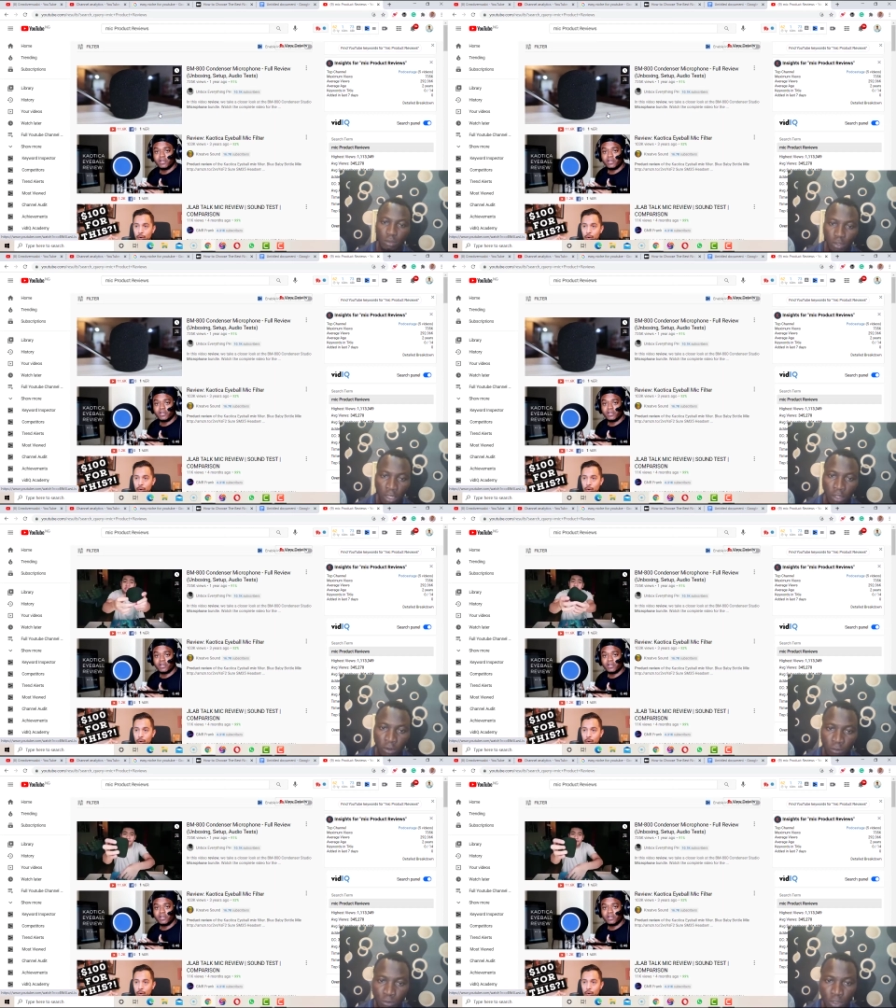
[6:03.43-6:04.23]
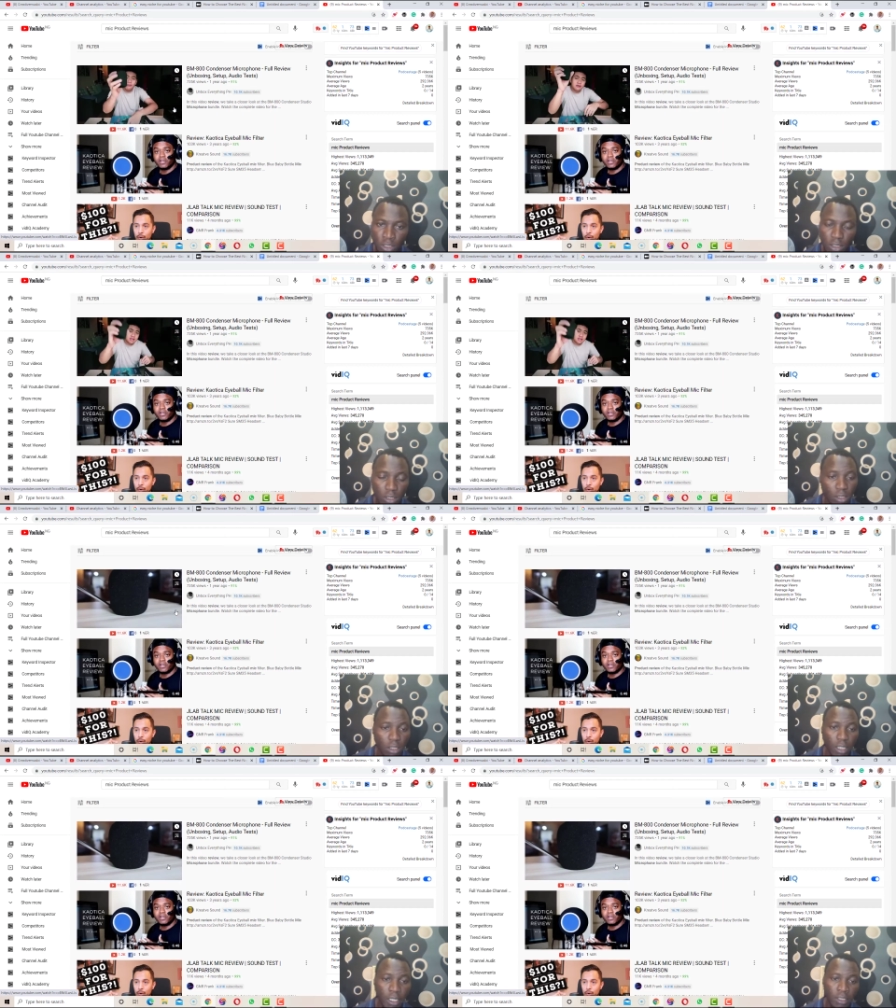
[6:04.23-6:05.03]
and of which
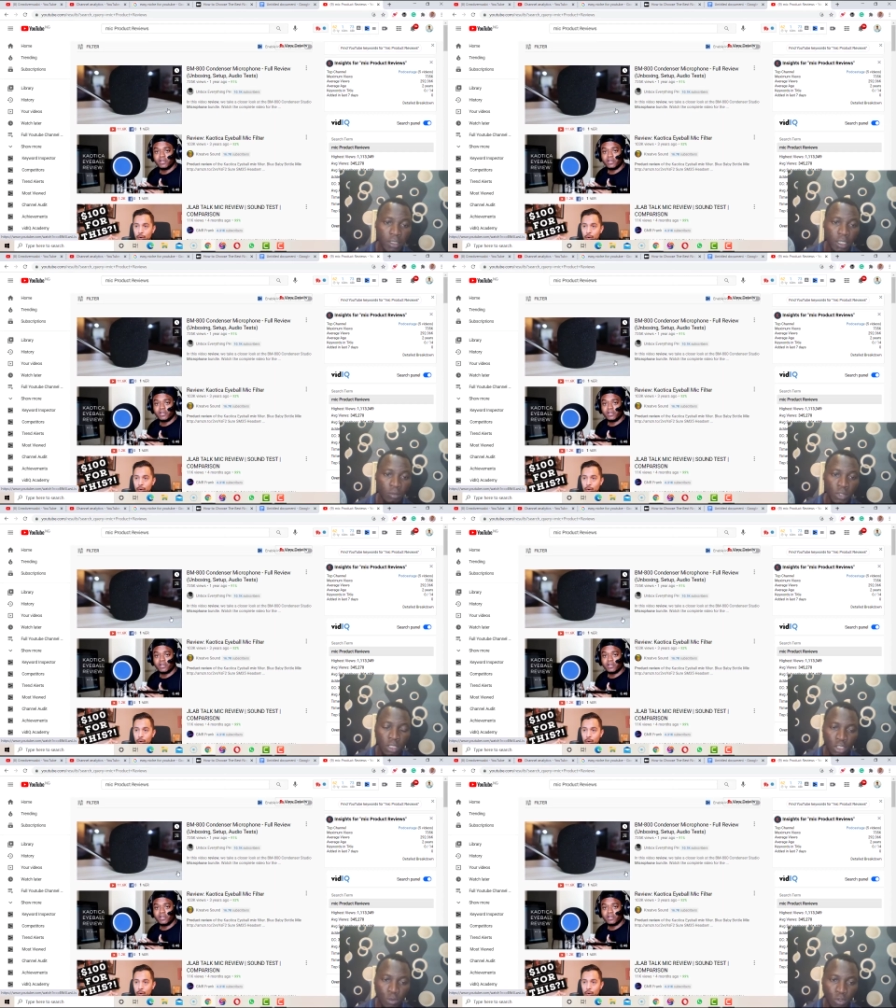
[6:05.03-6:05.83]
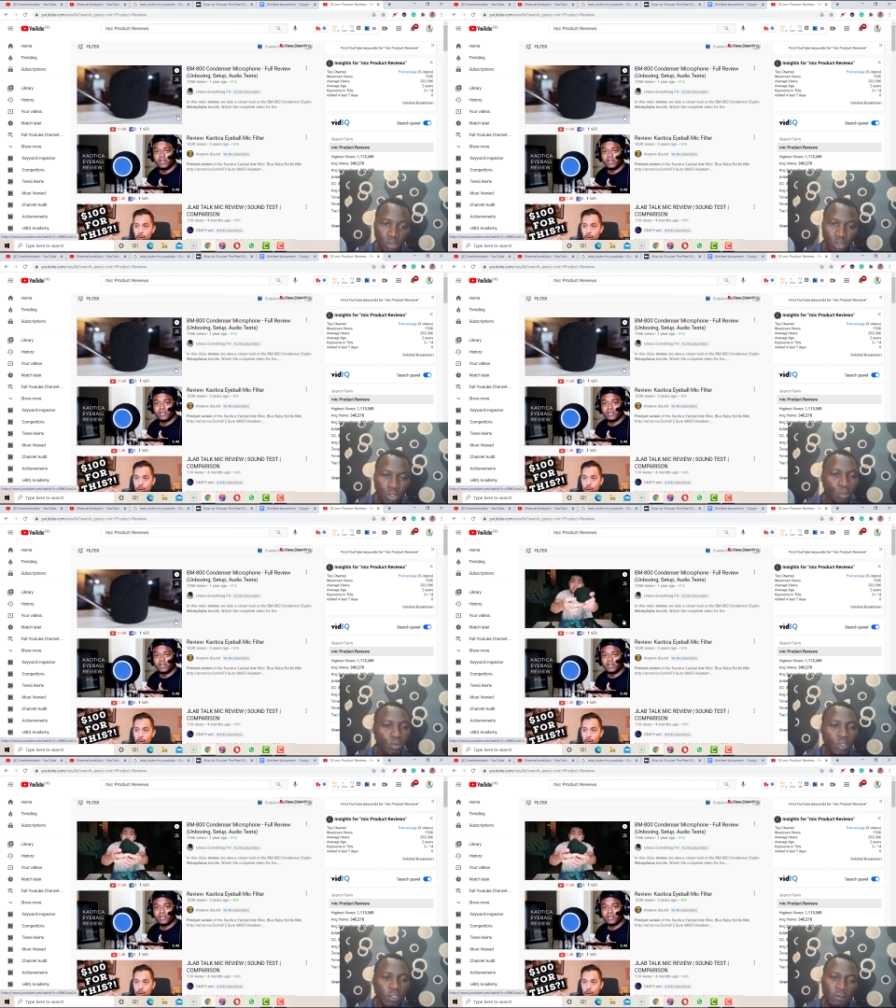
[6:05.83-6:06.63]
it can be a sponsor
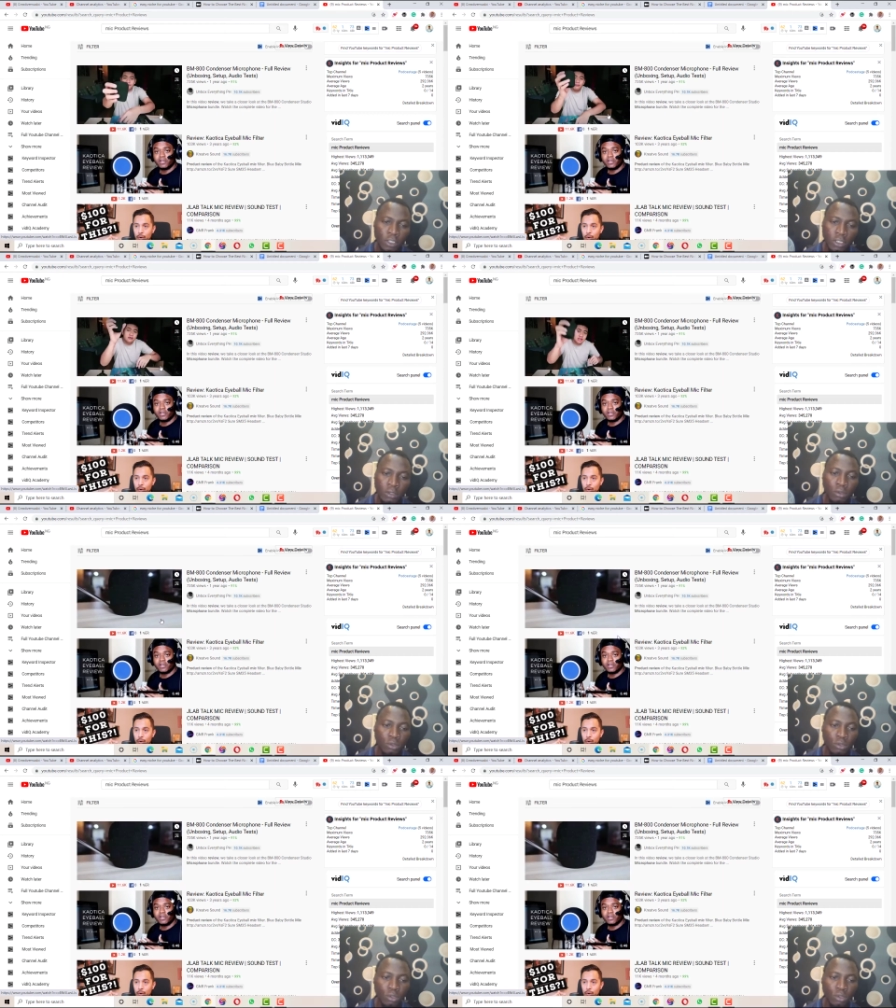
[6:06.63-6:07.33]
video. So